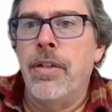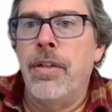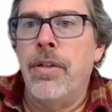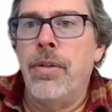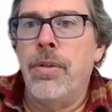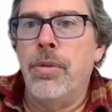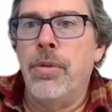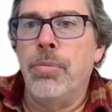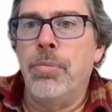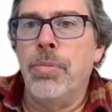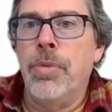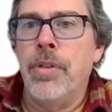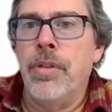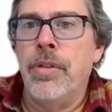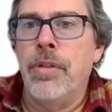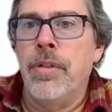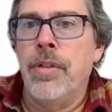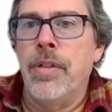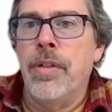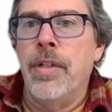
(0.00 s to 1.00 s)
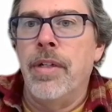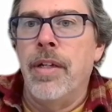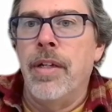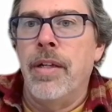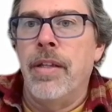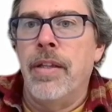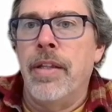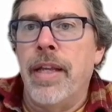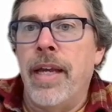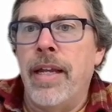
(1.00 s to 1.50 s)
cubed.
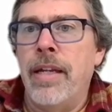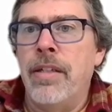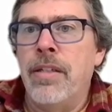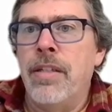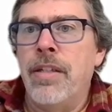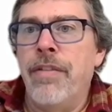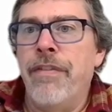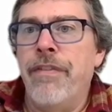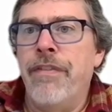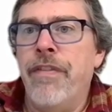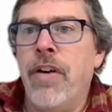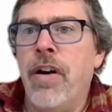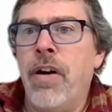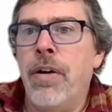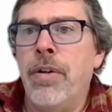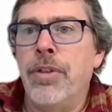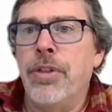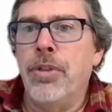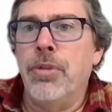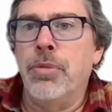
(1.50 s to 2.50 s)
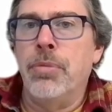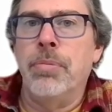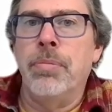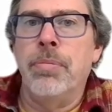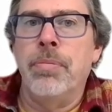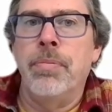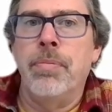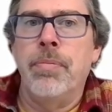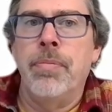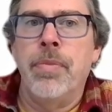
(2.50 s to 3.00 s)
That is the volume
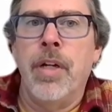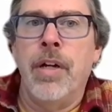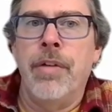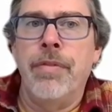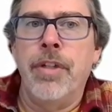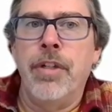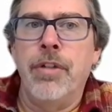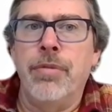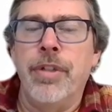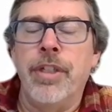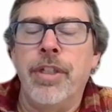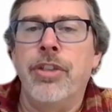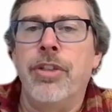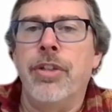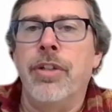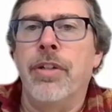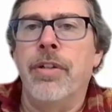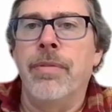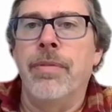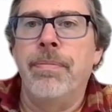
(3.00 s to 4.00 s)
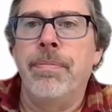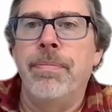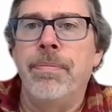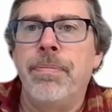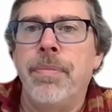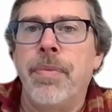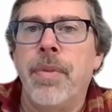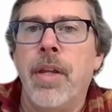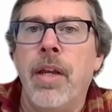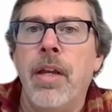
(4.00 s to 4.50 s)
of the original.
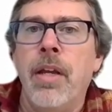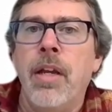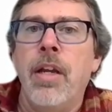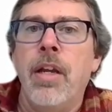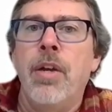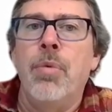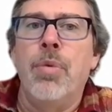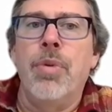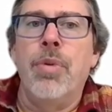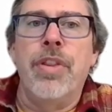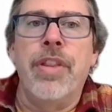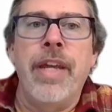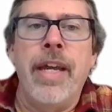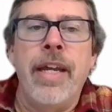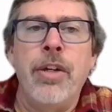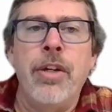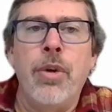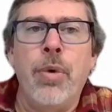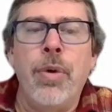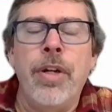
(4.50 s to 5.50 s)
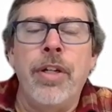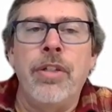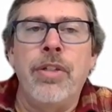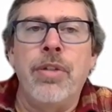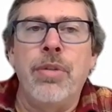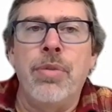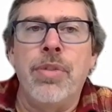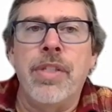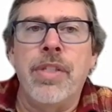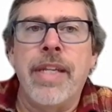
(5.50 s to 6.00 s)
We're then going
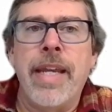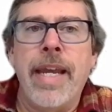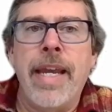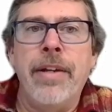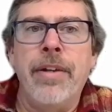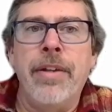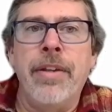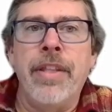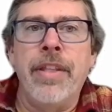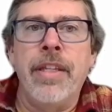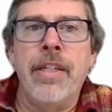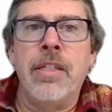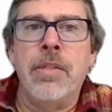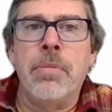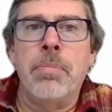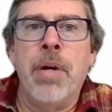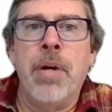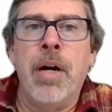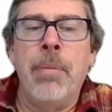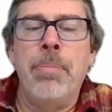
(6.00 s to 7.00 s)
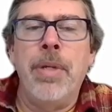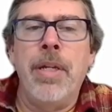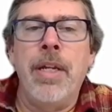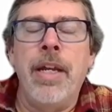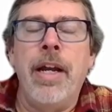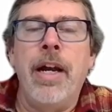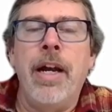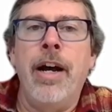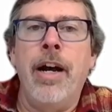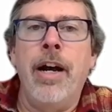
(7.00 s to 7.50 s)
to scale this
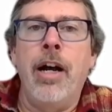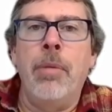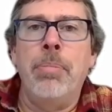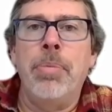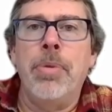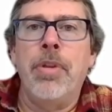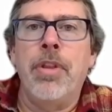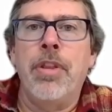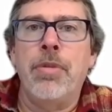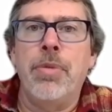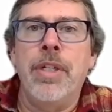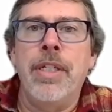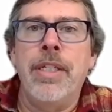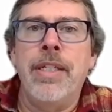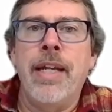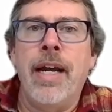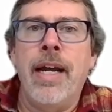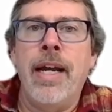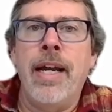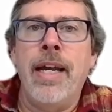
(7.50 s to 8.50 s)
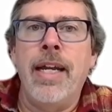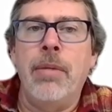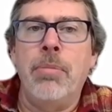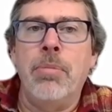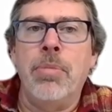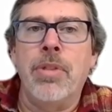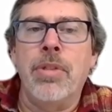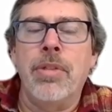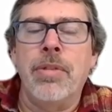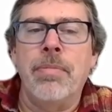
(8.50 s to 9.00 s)
puppy up 3
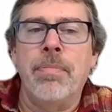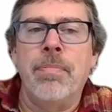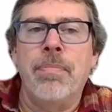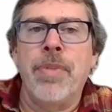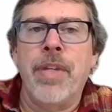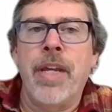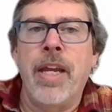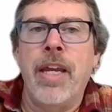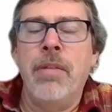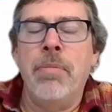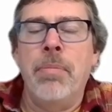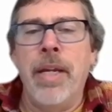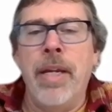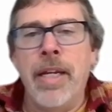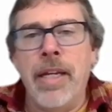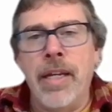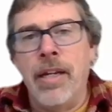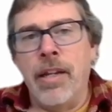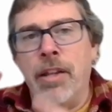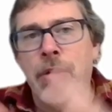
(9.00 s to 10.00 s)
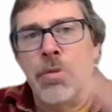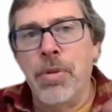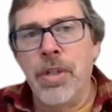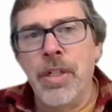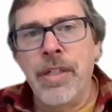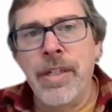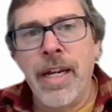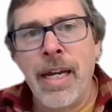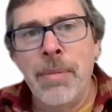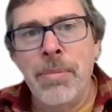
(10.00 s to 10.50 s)
times, okay, making it 3
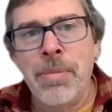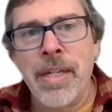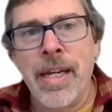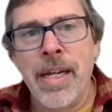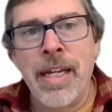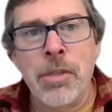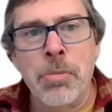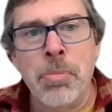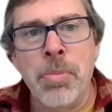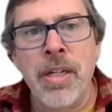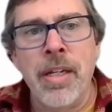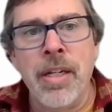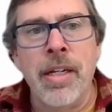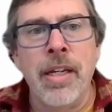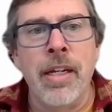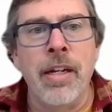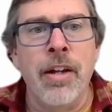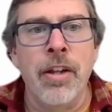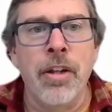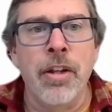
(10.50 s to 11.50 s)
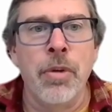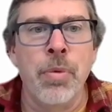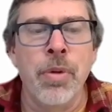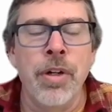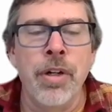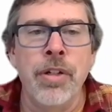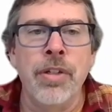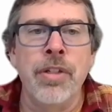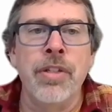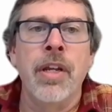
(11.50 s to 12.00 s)
times as big. In other
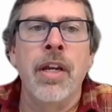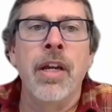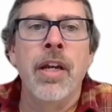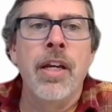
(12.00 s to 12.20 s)
words,